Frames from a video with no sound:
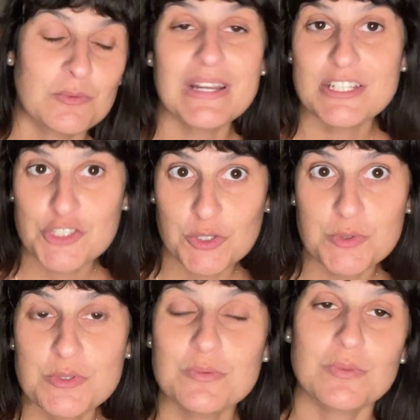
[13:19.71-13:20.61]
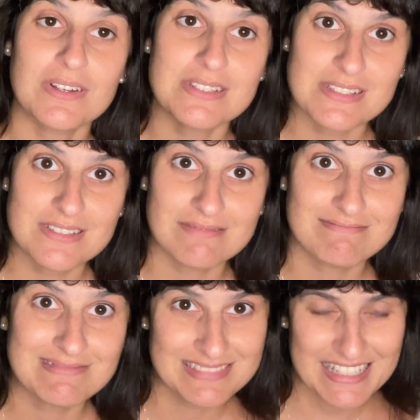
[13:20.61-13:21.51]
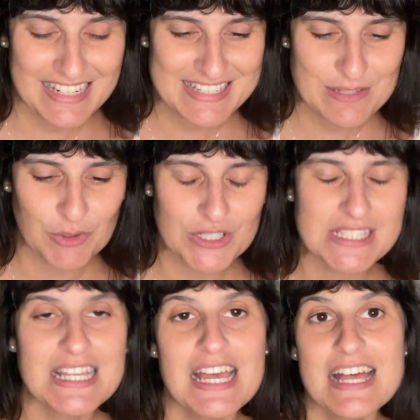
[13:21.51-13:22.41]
What I chose was Anansi Boys.